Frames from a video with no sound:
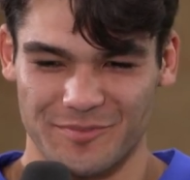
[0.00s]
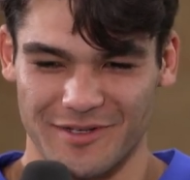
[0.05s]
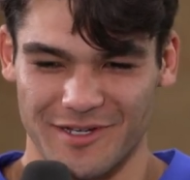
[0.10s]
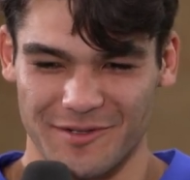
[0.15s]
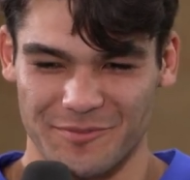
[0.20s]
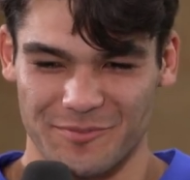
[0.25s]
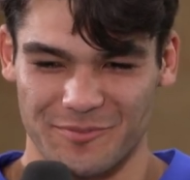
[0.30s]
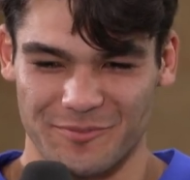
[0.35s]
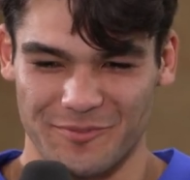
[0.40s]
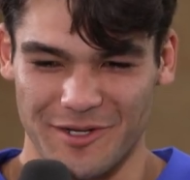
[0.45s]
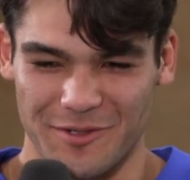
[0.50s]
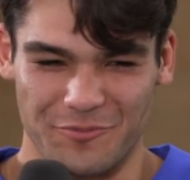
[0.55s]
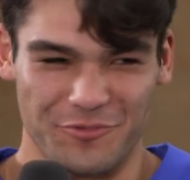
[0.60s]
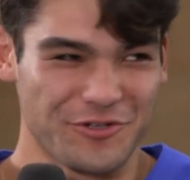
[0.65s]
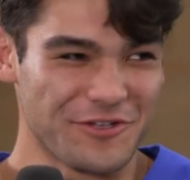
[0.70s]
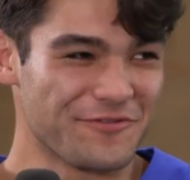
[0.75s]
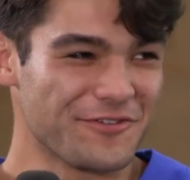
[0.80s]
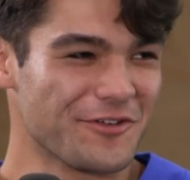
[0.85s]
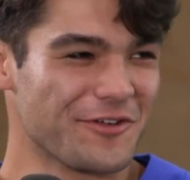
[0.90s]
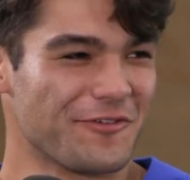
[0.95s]
a, a
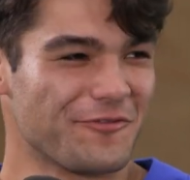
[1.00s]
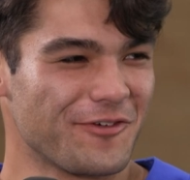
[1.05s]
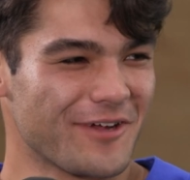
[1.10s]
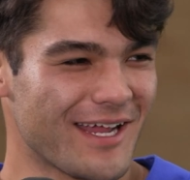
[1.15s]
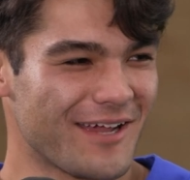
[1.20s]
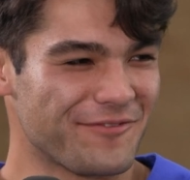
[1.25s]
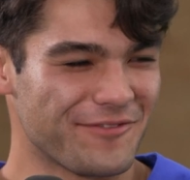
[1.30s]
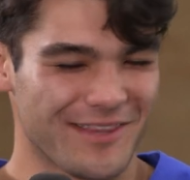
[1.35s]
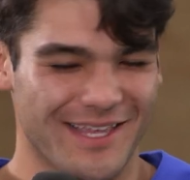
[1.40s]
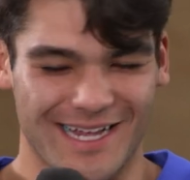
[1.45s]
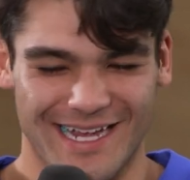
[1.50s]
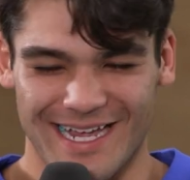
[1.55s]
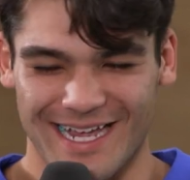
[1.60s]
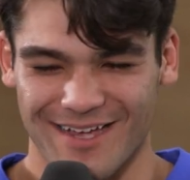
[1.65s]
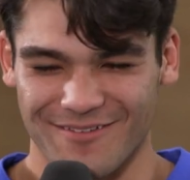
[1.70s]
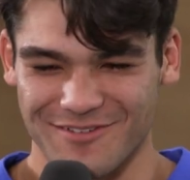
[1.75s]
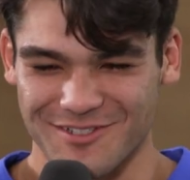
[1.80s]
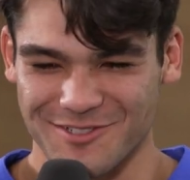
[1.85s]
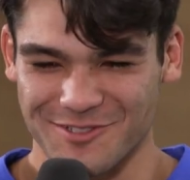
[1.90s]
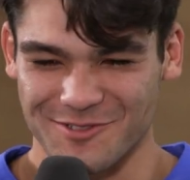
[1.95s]
preview of what I feel like I
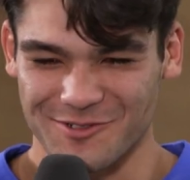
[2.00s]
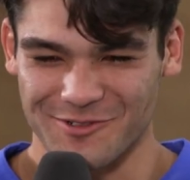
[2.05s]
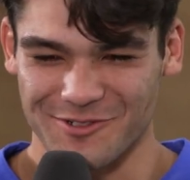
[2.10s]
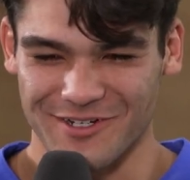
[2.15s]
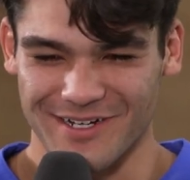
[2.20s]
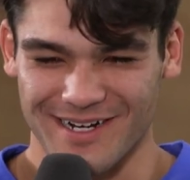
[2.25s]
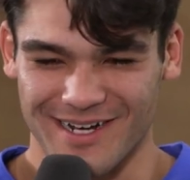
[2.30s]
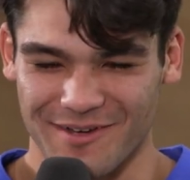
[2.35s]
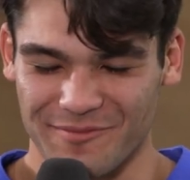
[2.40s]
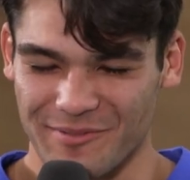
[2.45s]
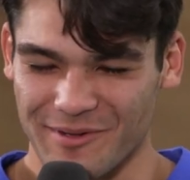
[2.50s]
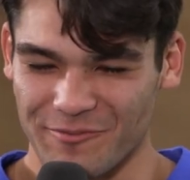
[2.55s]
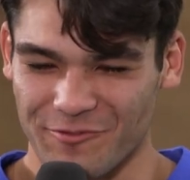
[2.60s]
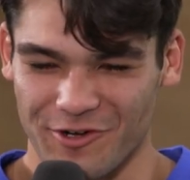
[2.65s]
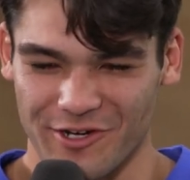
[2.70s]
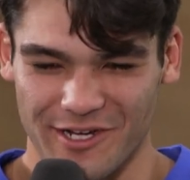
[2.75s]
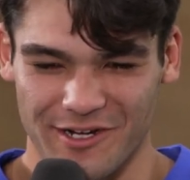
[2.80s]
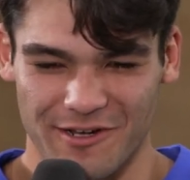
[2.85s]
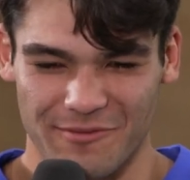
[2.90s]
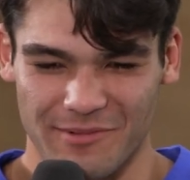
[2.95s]
have in store, and I've been
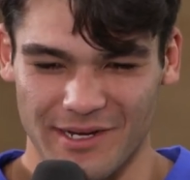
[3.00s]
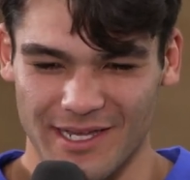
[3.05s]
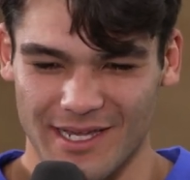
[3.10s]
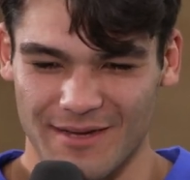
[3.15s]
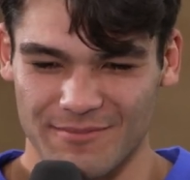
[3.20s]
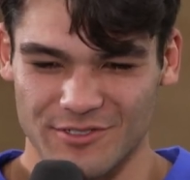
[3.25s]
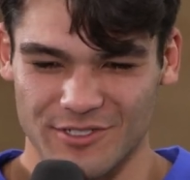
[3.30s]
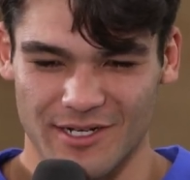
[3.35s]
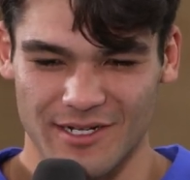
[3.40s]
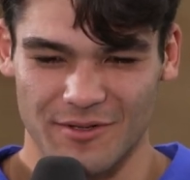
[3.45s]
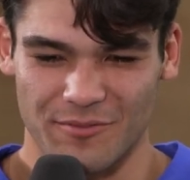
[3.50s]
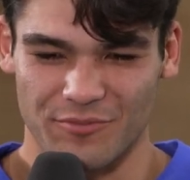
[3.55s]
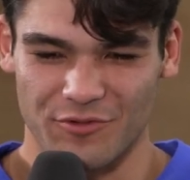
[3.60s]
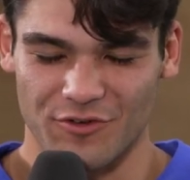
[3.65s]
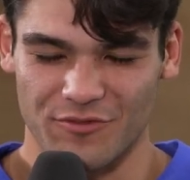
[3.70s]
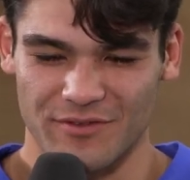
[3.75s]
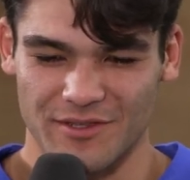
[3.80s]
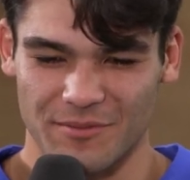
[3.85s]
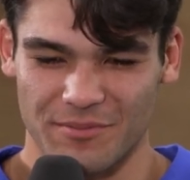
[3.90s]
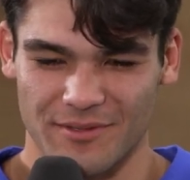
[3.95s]
working on my game, trying to
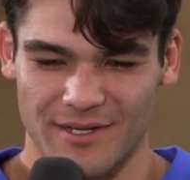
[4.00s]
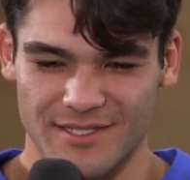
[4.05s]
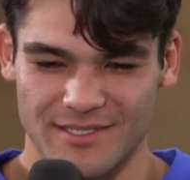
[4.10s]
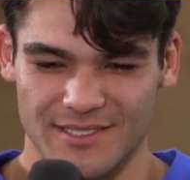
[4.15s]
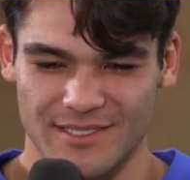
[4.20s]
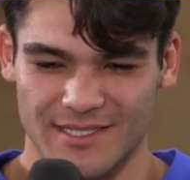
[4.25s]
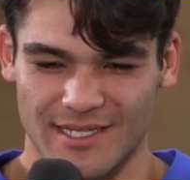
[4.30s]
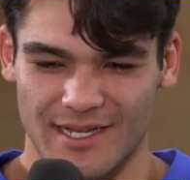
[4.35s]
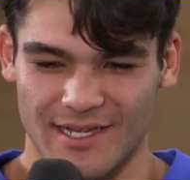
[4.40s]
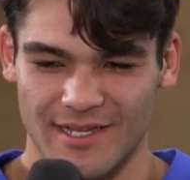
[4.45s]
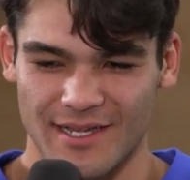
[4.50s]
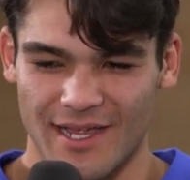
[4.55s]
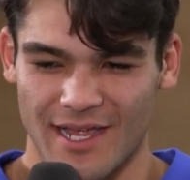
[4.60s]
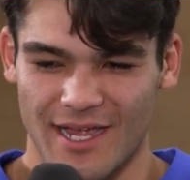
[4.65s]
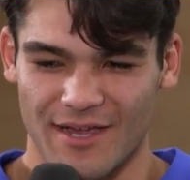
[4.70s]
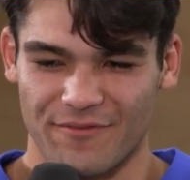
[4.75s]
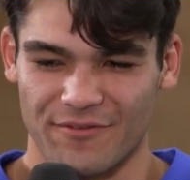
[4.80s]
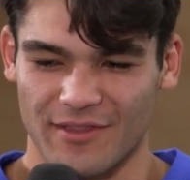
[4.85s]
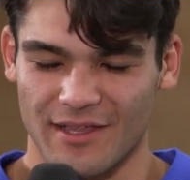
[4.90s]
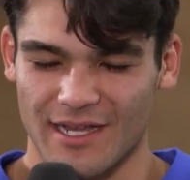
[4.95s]
improve in the places that
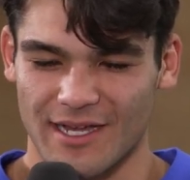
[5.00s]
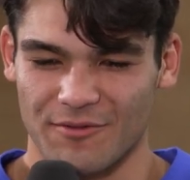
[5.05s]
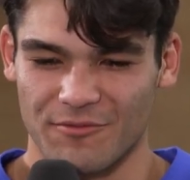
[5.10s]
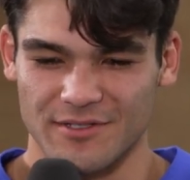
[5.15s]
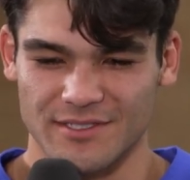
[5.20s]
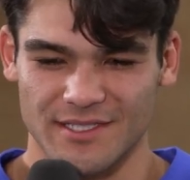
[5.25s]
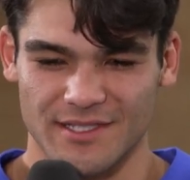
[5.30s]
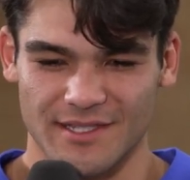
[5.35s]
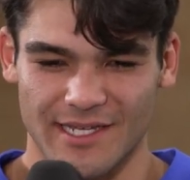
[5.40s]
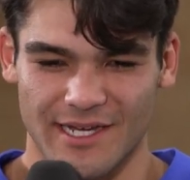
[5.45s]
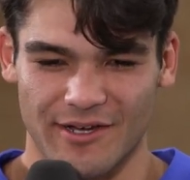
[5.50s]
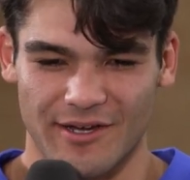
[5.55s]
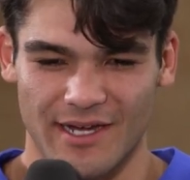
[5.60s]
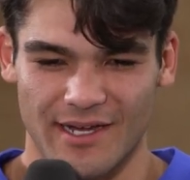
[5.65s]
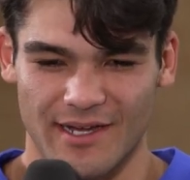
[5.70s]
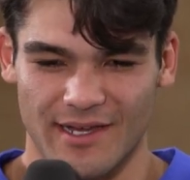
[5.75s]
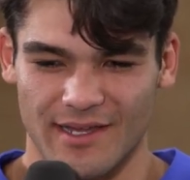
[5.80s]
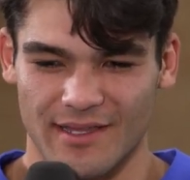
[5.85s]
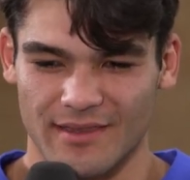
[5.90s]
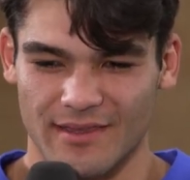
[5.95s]
I feel like I wasn't there
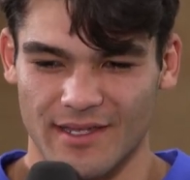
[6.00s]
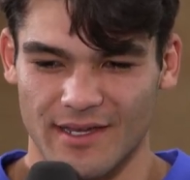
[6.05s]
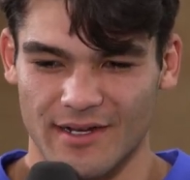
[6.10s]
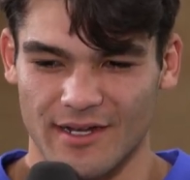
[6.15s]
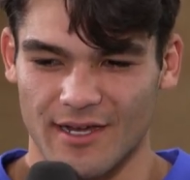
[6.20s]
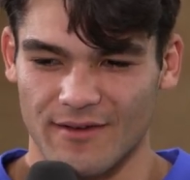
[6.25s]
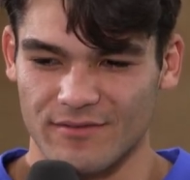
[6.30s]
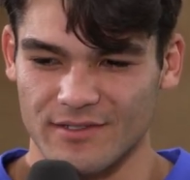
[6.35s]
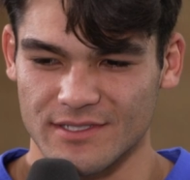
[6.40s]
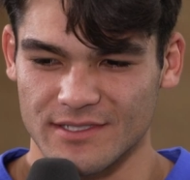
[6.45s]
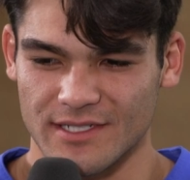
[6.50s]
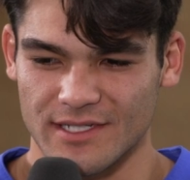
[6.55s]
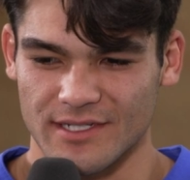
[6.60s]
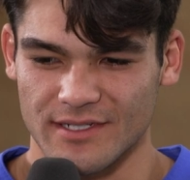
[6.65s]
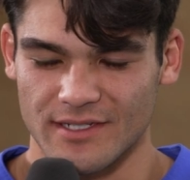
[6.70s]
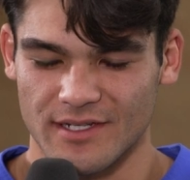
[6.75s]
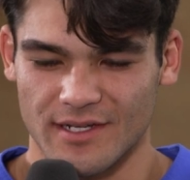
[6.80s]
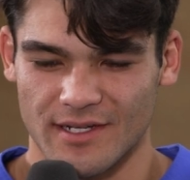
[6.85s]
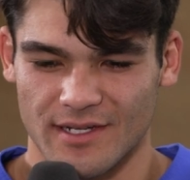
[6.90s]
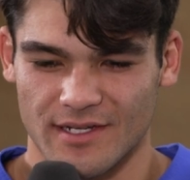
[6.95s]
at, and then
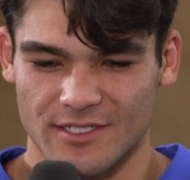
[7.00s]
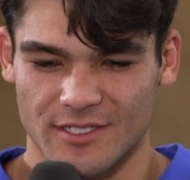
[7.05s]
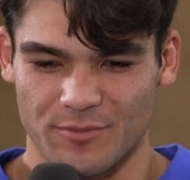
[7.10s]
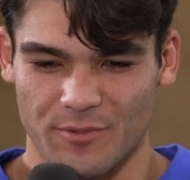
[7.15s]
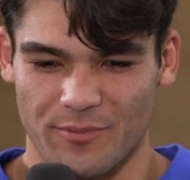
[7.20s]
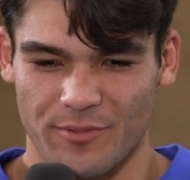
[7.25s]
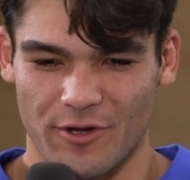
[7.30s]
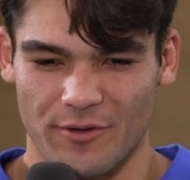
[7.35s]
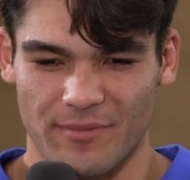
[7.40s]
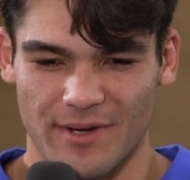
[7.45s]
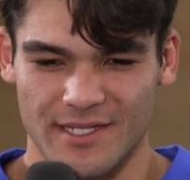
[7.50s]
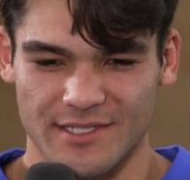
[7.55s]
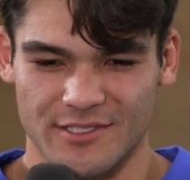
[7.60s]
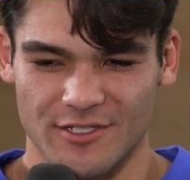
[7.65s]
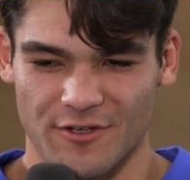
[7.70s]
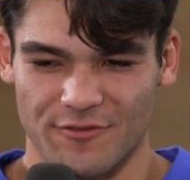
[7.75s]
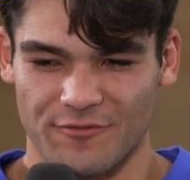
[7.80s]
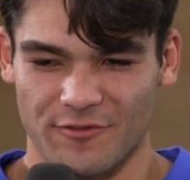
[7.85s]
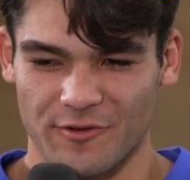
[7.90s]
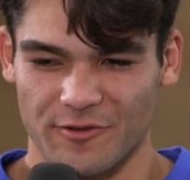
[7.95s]
obviously to prepare
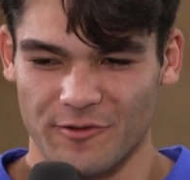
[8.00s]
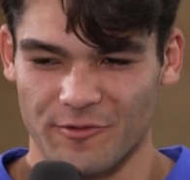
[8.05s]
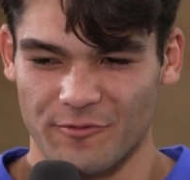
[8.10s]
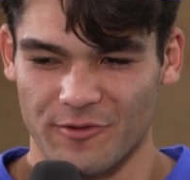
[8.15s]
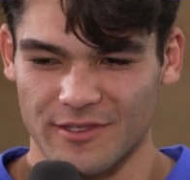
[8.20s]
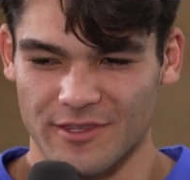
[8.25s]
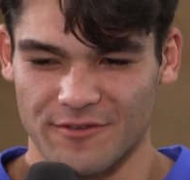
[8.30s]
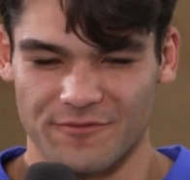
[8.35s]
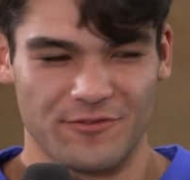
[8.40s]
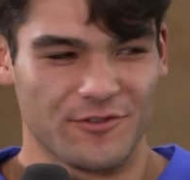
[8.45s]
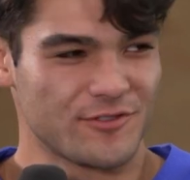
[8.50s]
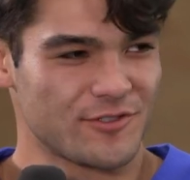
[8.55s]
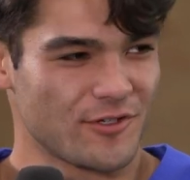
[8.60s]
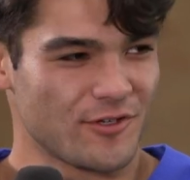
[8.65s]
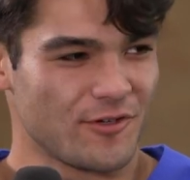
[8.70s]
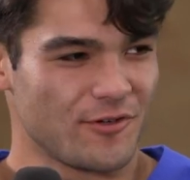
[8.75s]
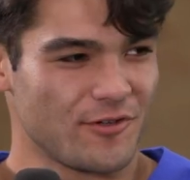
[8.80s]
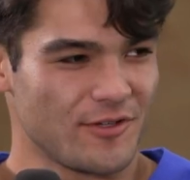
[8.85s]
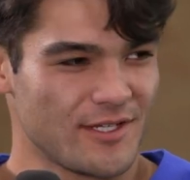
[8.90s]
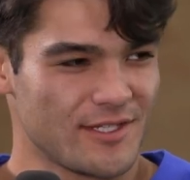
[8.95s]
myself for what the future
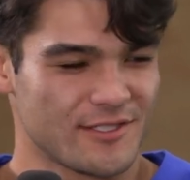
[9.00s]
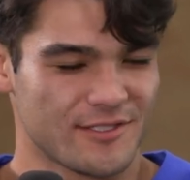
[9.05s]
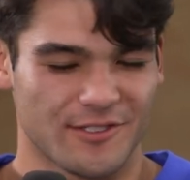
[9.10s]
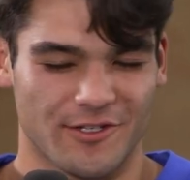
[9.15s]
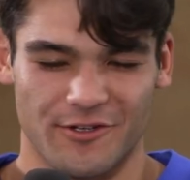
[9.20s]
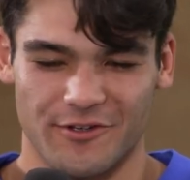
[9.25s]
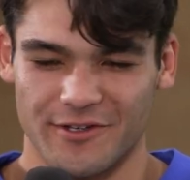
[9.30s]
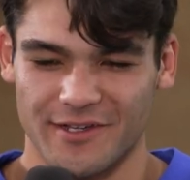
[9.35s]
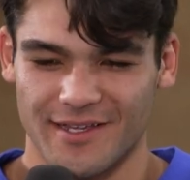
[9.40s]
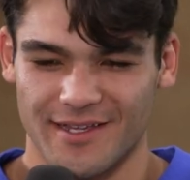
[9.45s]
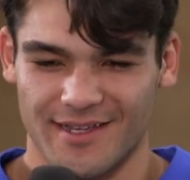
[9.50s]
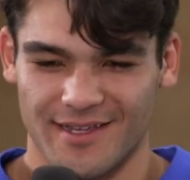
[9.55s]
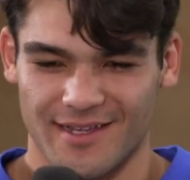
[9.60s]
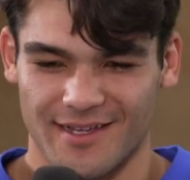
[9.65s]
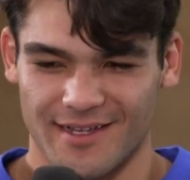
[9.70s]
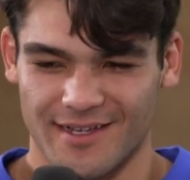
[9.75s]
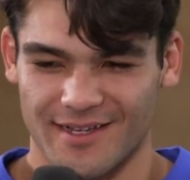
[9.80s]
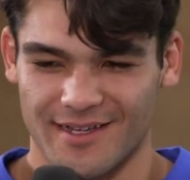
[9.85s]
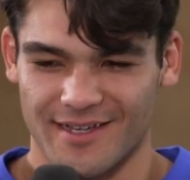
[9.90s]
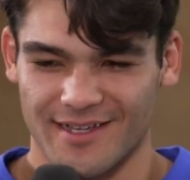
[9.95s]
goal is. So
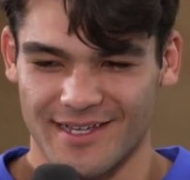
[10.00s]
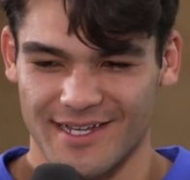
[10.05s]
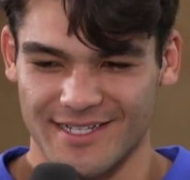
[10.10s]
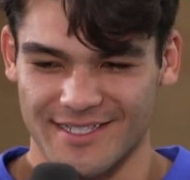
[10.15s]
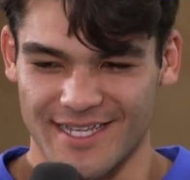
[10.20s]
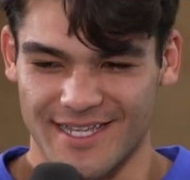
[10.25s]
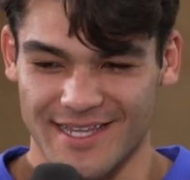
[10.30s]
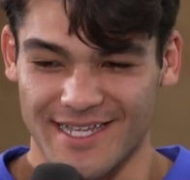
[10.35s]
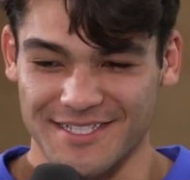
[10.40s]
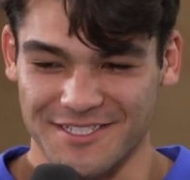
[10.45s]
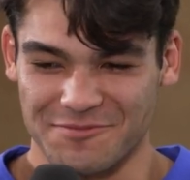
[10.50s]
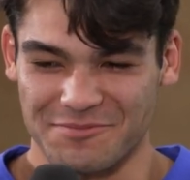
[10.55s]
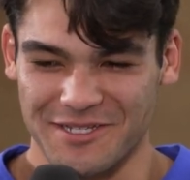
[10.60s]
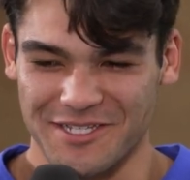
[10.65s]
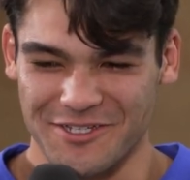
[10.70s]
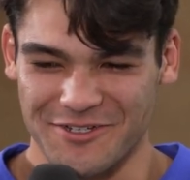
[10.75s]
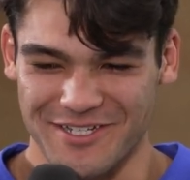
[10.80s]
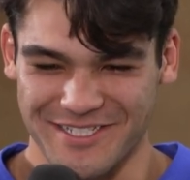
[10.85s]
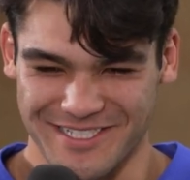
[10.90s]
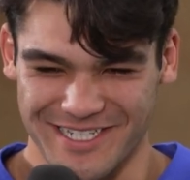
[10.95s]
uh, and, and, that's to
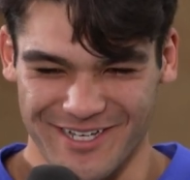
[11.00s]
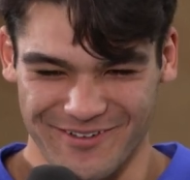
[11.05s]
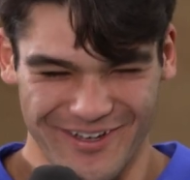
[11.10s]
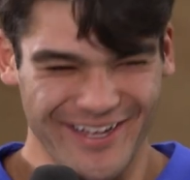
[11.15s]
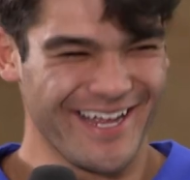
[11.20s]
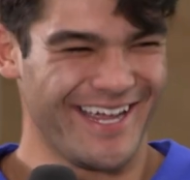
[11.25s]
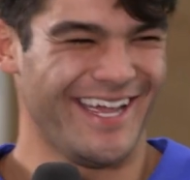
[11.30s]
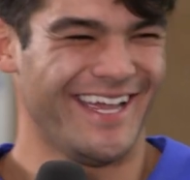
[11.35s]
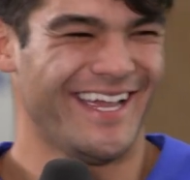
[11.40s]
beat USF.